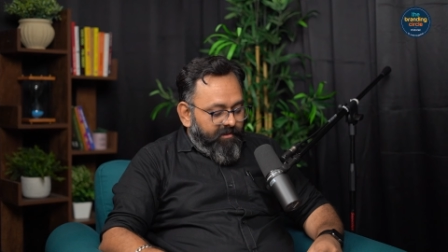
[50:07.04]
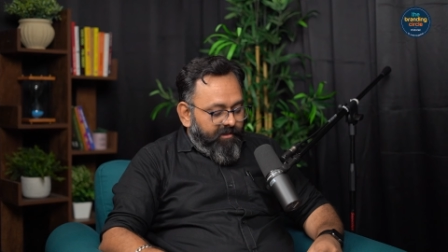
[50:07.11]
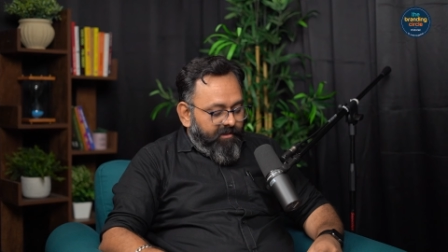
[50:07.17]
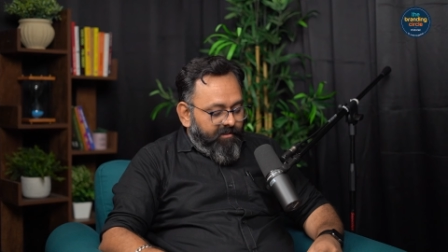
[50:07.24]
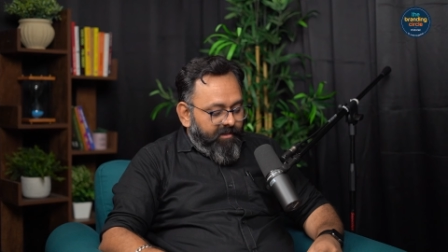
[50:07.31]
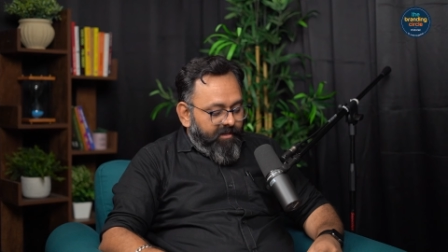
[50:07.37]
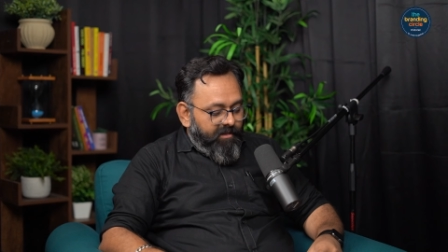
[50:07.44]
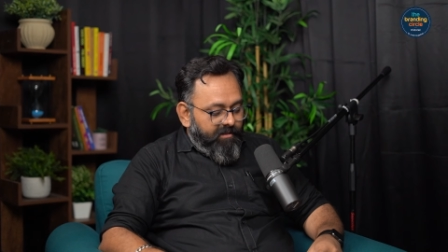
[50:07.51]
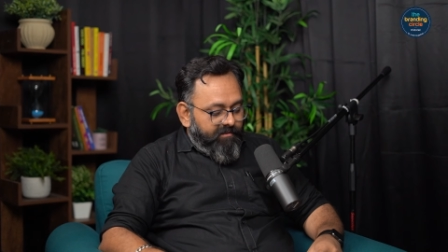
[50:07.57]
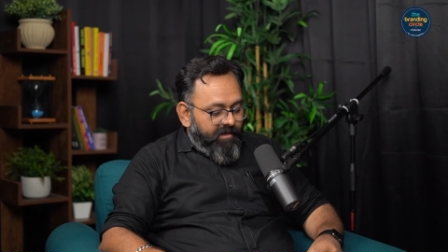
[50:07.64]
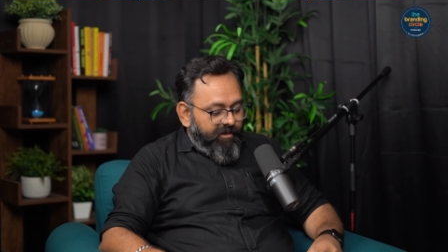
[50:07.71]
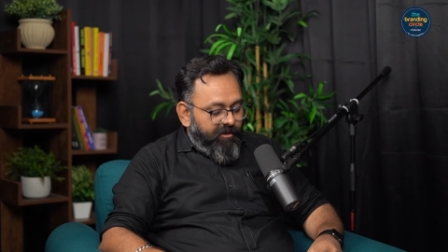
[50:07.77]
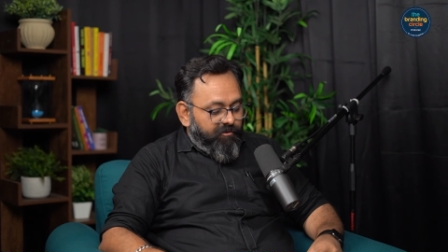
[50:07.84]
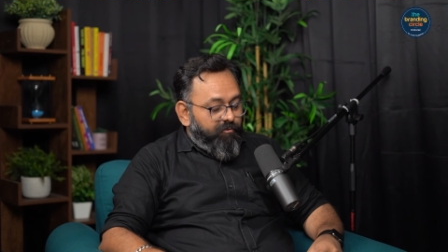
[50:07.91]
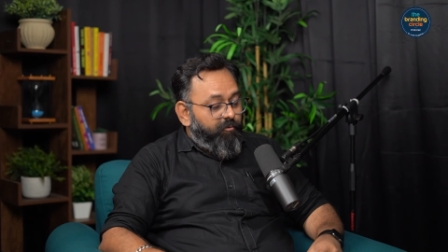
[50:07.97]
Three things
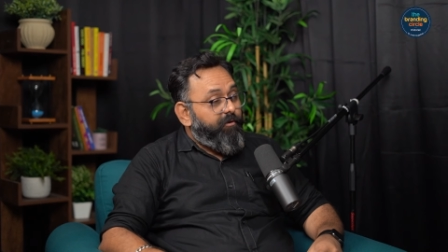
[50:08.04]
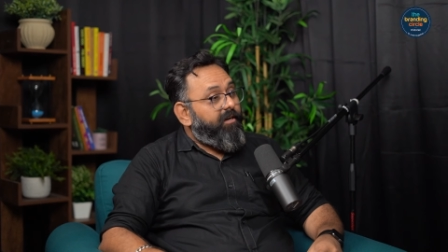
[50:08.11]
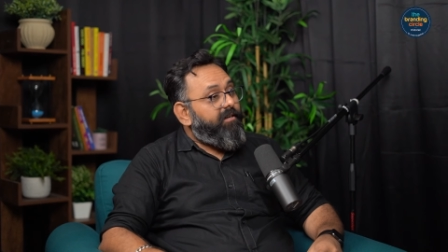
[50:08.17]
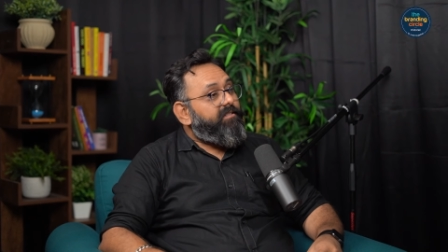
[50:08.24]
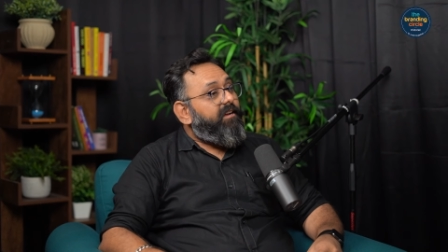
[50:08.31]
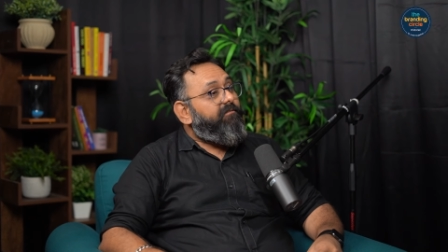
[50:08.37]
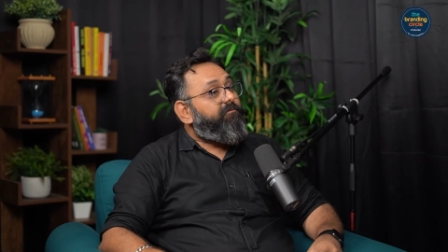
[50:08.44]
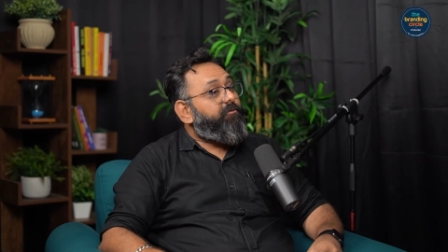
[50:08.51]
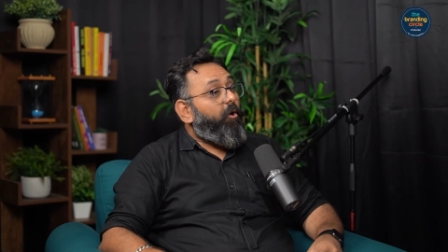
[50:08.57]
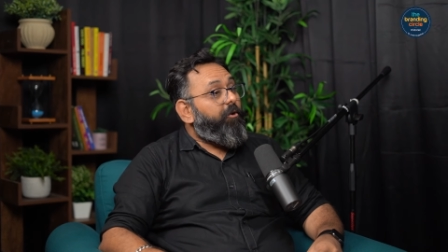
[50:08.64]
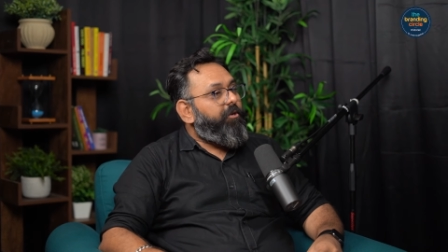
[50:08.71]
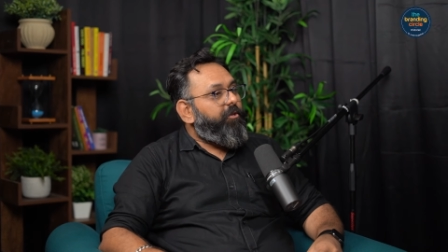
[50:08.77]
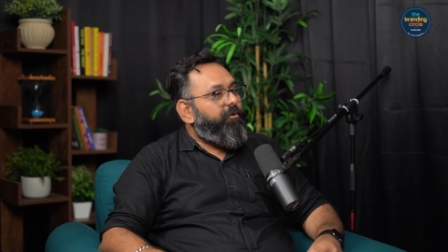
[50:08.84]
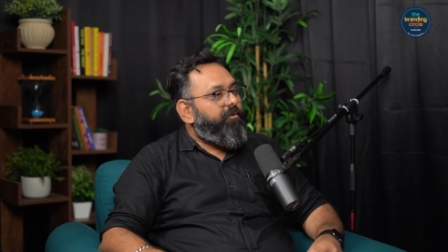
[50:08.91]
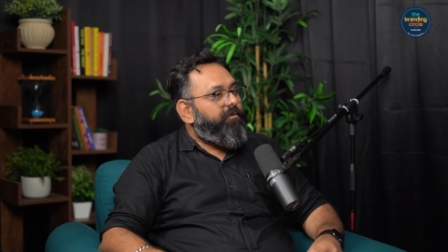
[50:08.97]
that your students have
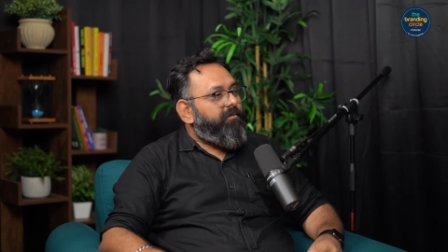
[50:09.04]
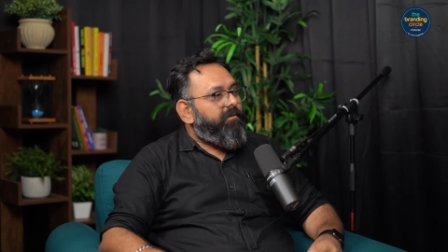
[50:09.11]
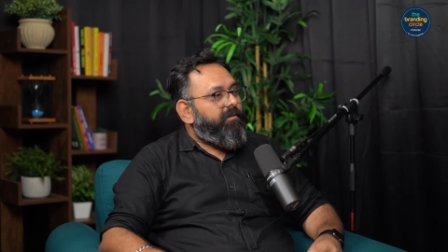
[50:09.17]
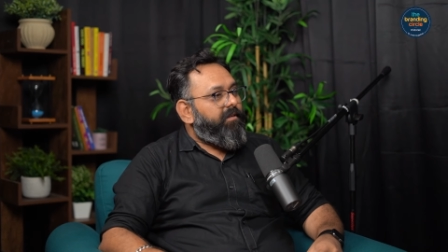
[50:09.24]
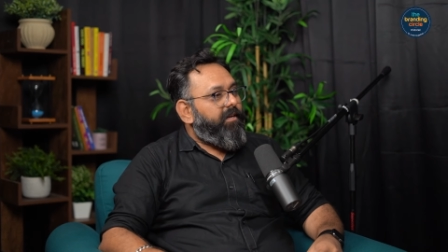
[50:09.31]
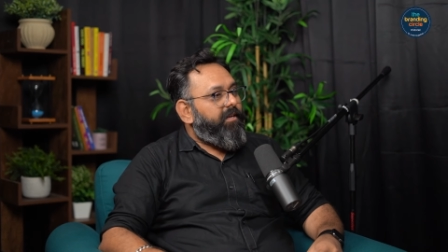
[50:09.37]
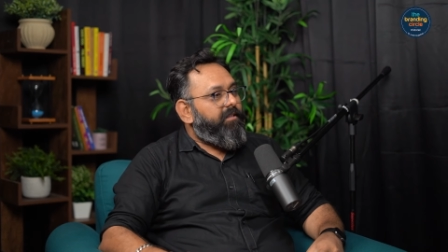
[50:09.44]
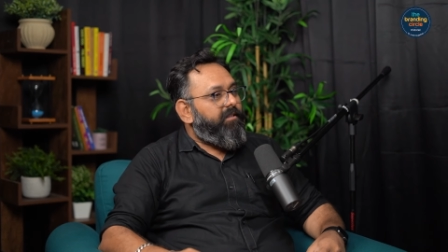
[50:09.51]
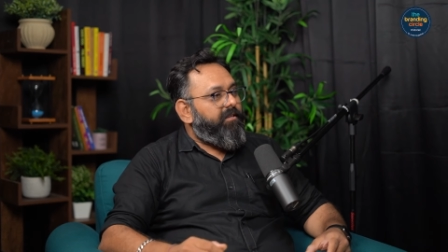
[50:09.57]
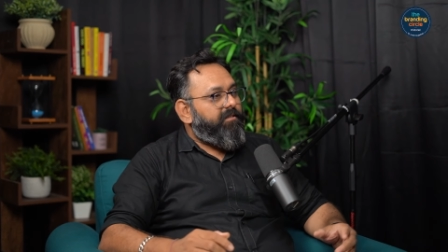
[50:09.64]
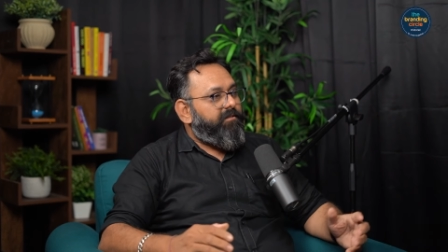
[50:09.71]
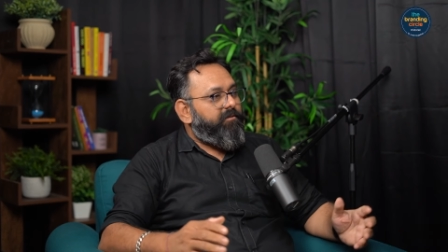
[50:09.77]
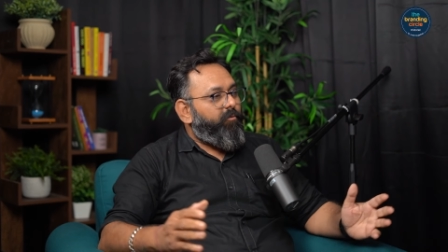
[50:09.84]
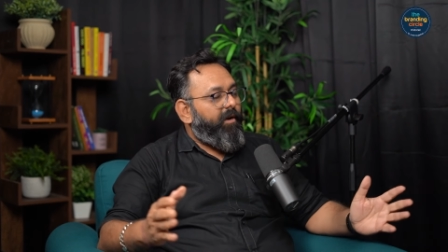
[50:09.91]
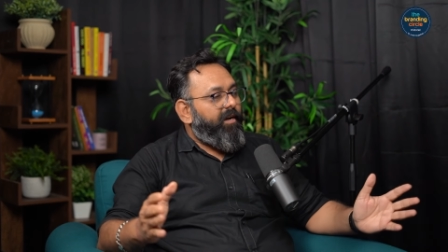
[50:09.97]
taught you in
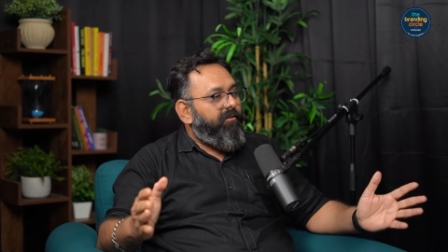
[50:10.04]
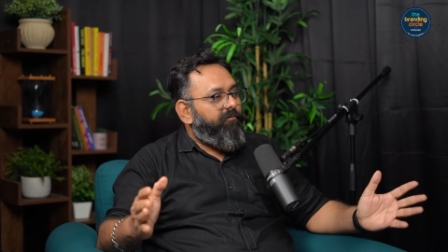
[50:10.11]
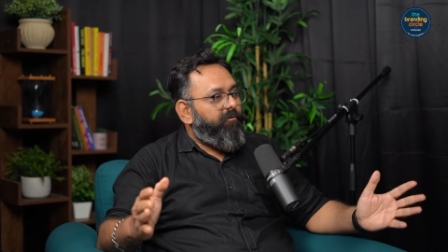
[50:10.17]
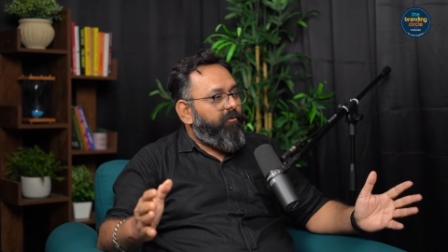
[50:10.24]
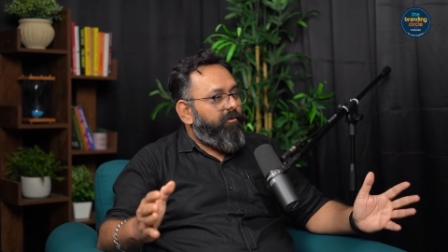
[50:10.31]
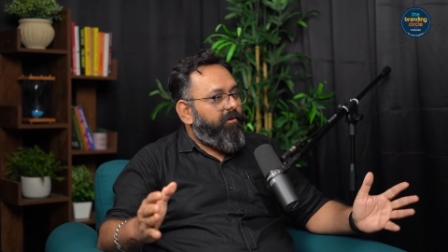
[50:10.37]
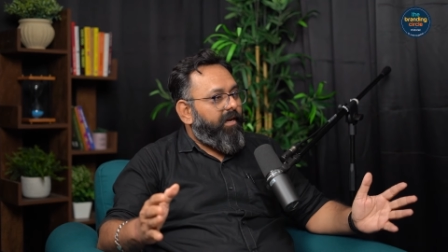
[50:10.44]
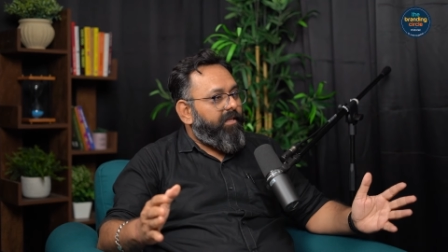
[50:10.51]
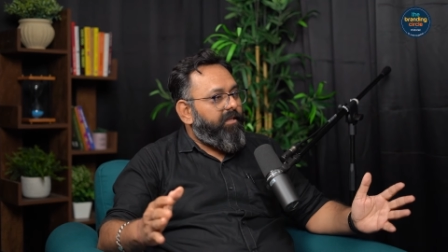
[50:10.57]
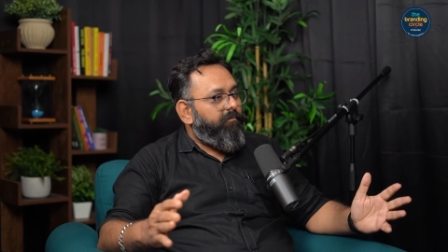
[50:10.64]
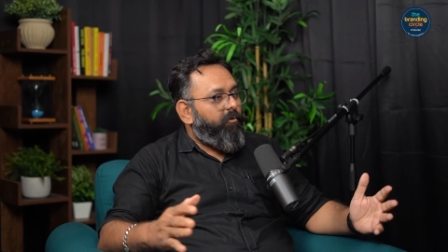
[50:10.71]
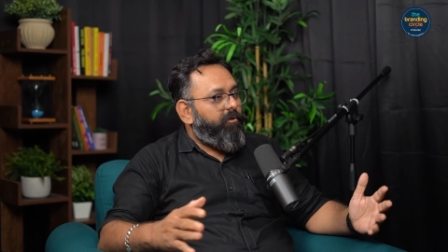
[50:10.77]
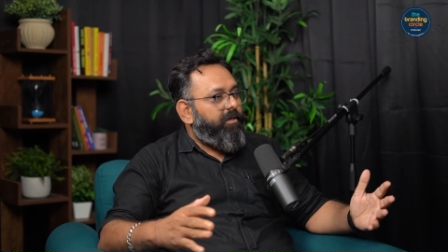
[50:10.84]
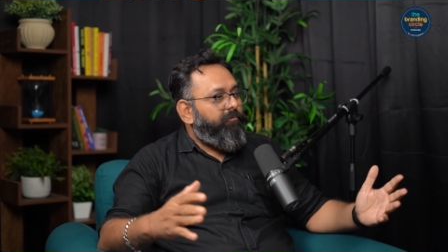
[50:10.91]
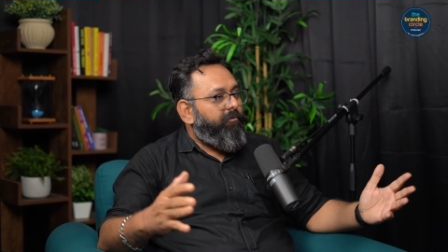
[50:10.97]
this 24, I
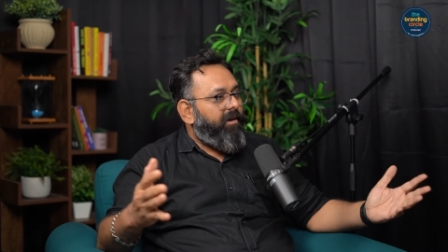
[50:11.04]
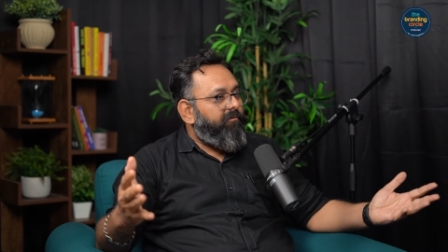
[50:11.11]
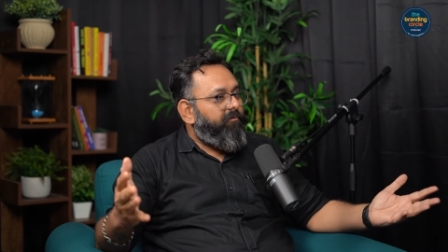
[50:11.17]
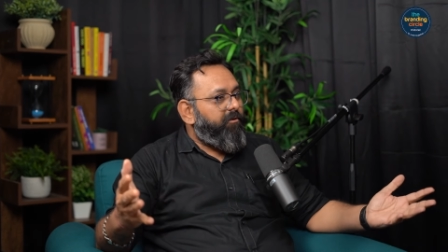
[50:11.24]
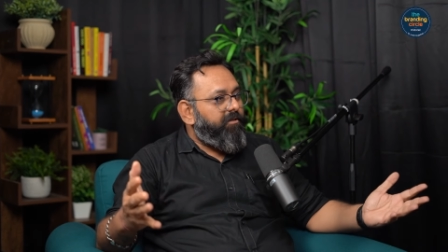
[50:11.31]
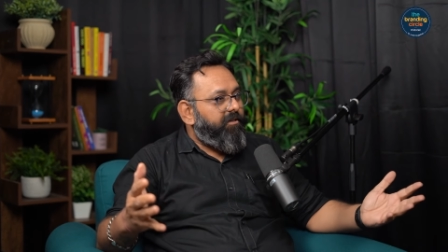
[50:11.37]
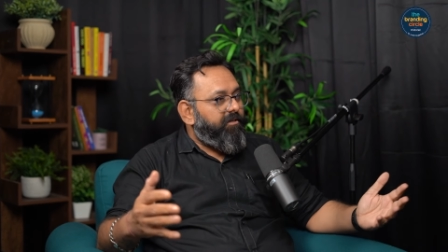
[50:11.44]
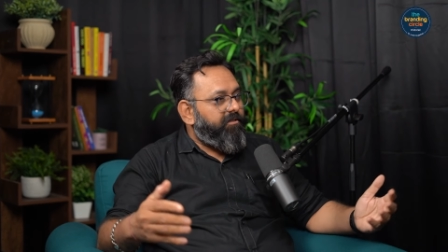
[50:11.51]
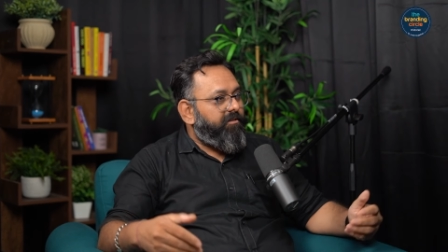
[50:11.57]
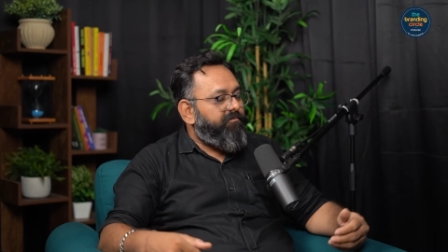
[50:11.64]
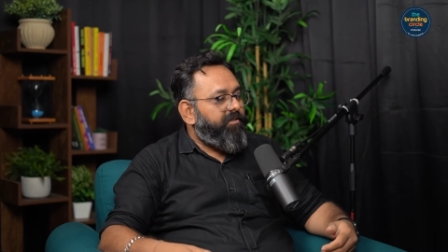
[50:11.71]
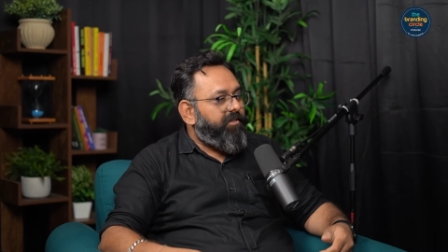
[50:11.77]
think more than 24 years of